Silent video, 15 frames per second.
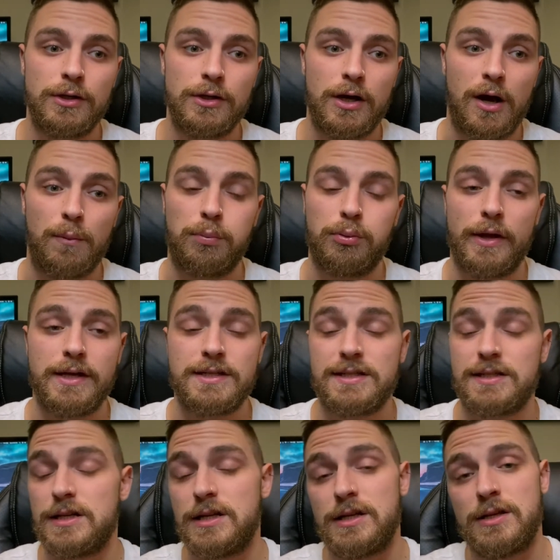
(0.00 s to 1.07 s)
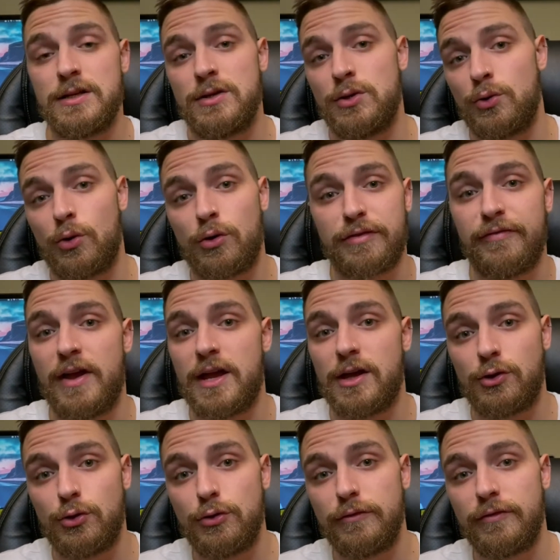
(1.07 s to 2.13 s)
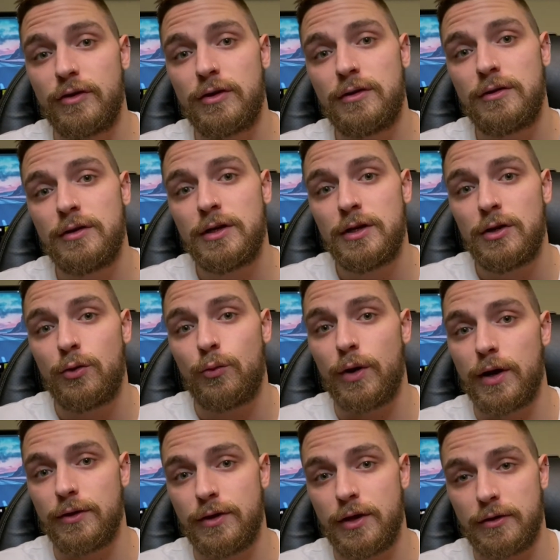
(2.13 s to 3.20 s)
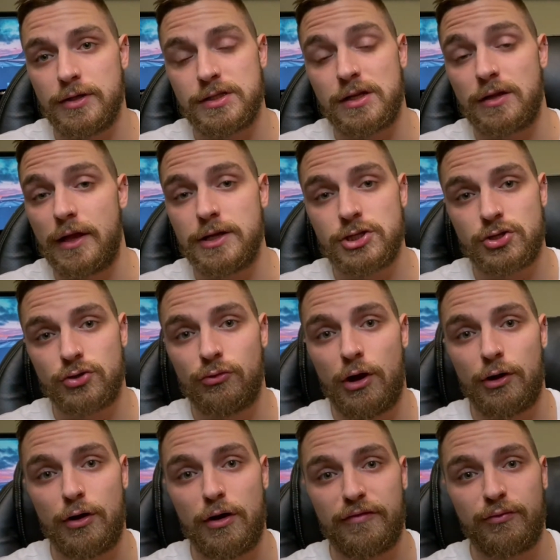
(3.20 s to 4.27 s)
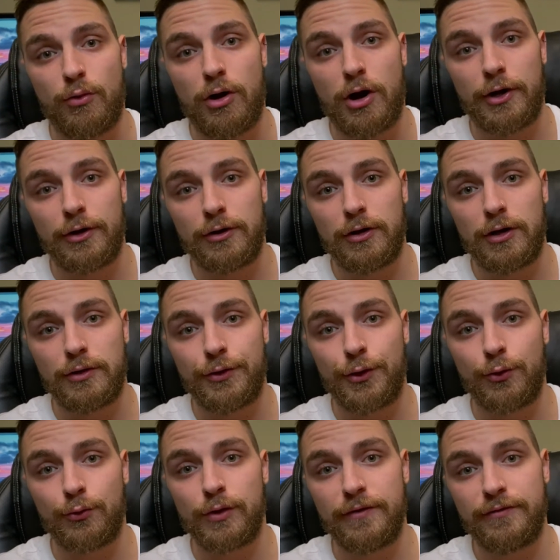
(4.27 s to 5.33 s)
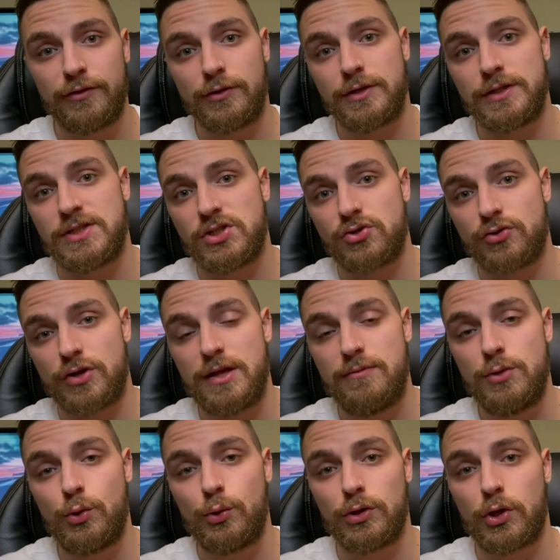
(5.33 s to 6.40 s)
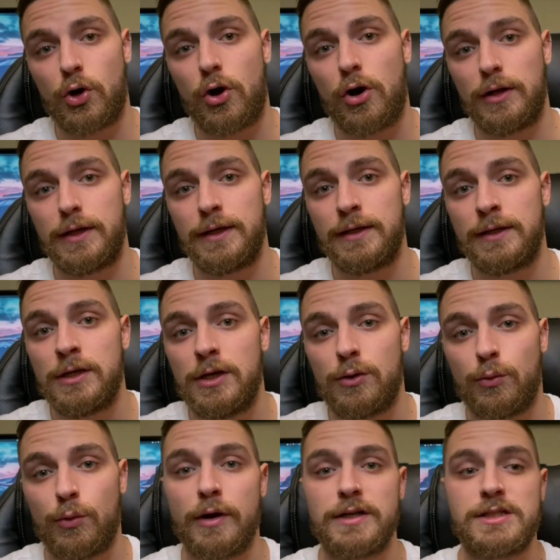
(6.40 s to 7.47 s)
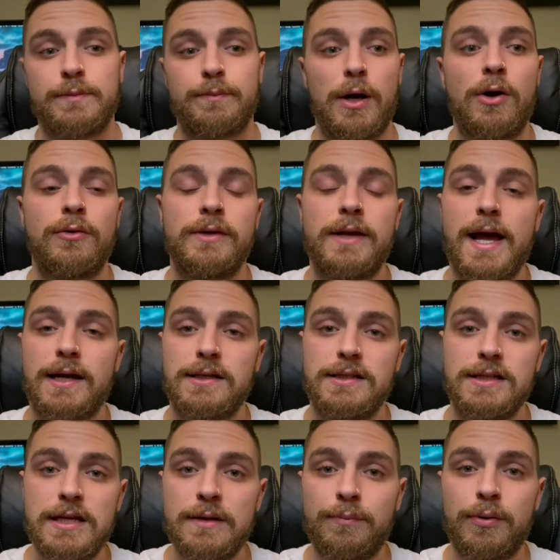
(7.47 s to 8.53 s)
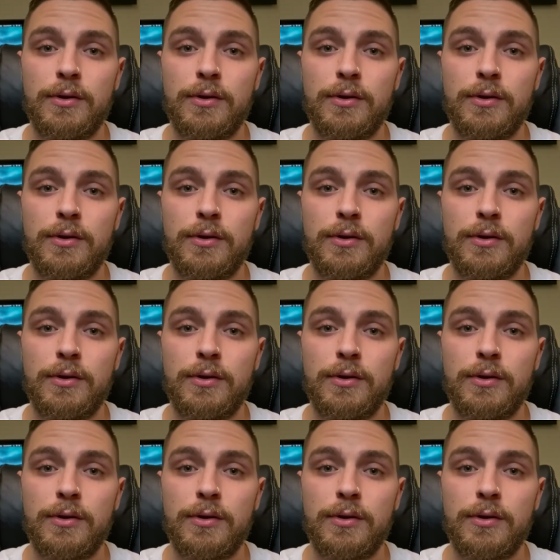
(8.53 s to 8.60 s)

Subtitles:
a place in North Vancouver where there is glacier runoff water, a little river, a stream you could call it, where it's about neck deep.